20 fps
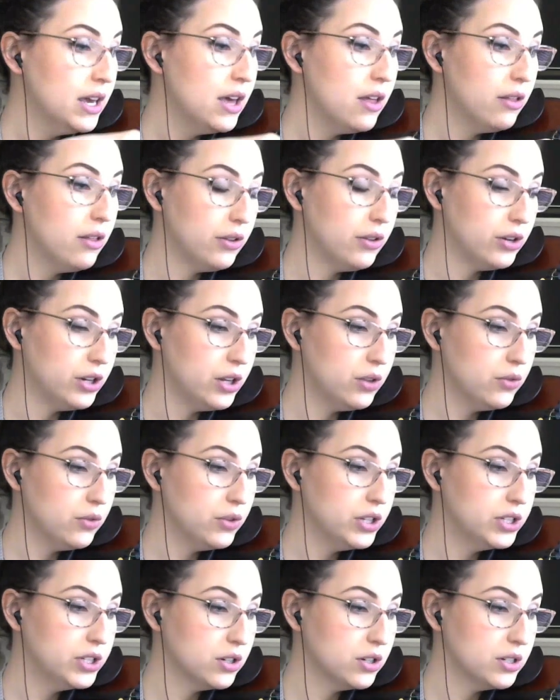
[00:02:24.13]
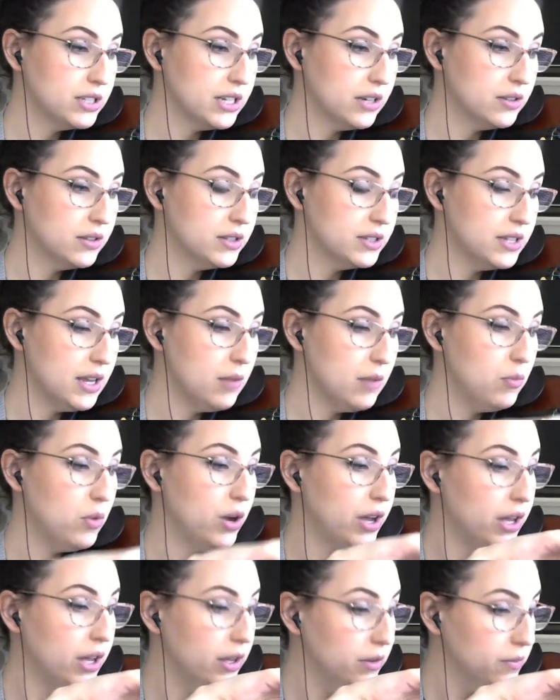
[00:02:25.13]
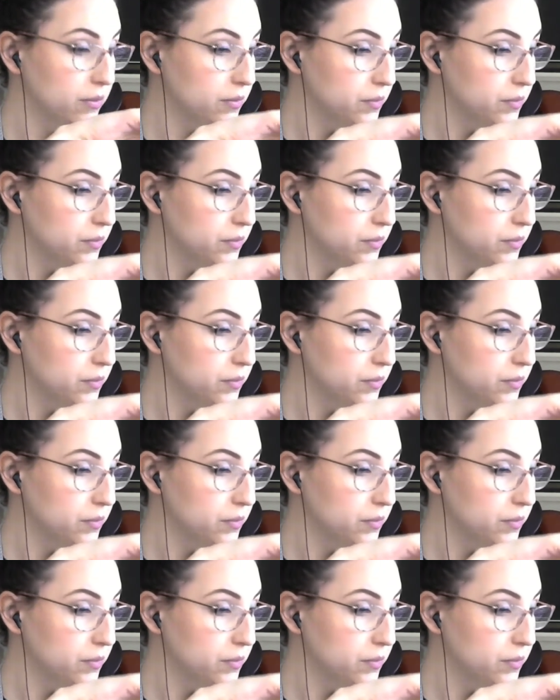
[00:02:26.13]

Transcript: 33 starts out the same way.